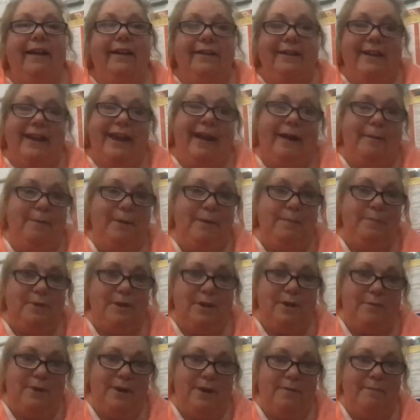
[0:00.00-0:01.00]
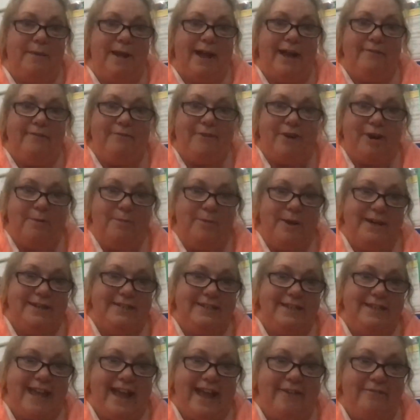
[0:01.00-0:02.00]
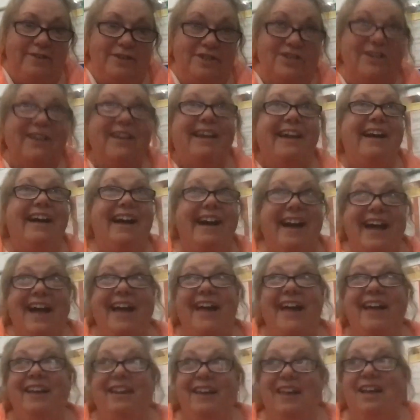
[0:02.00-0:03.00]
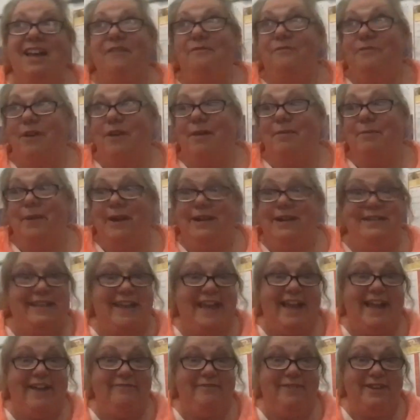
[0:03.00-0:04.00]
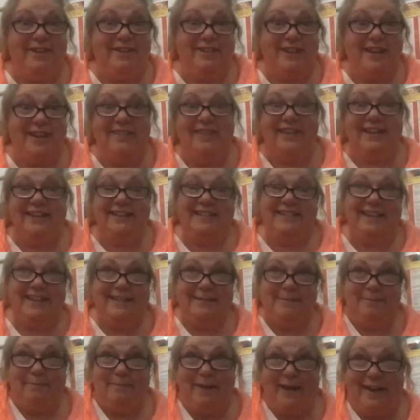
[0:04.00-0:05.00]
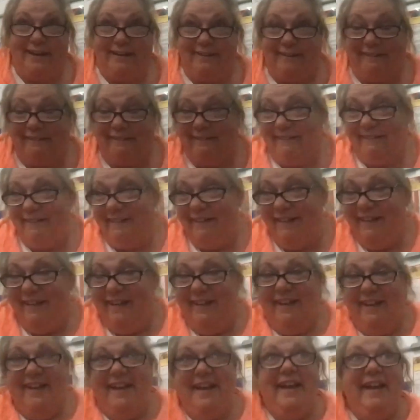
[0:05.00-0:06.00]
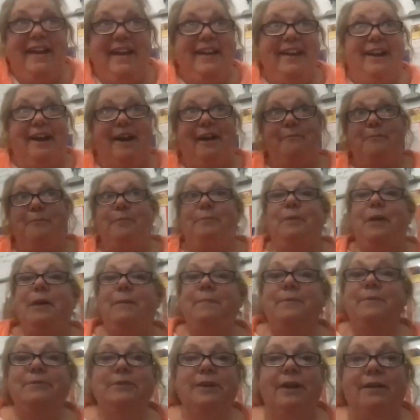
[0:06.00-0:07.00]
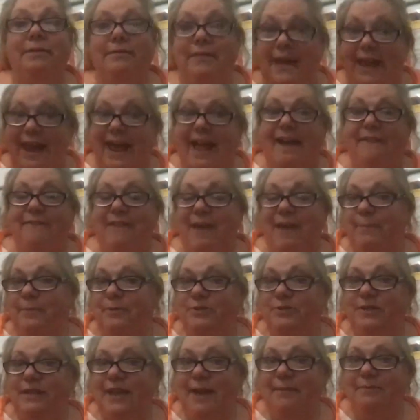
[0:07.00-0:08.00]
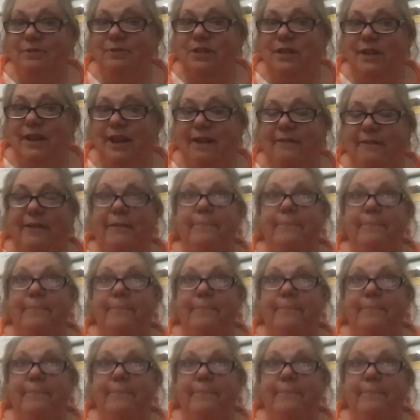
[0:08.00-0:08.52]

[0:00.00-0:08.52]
how people don't want to buy farm raised catfish. I love farm raised catfish. I think it tastes better. You know, but people don't they have that perception of it.